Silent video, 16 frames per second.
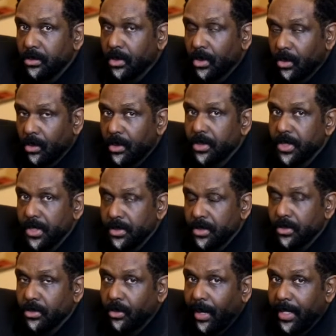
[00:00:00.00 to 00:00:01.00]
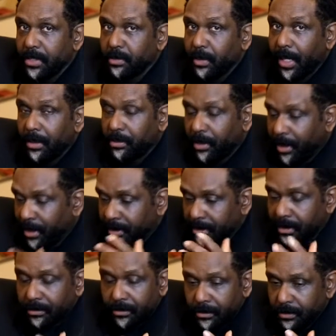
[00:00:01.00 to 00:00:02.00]
the Lord Jesus Christ by the
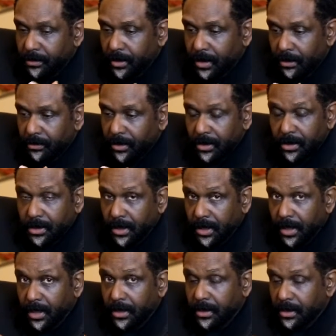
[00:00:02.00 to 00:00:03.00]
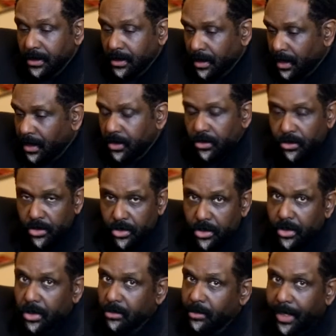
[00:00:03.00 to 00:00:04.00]
pardon of, of your sins, you
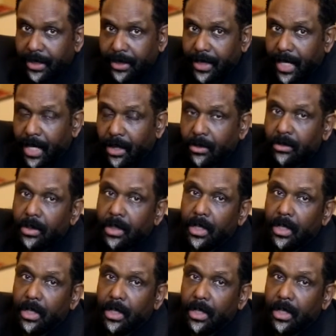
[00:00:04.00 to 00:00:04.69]
should right now.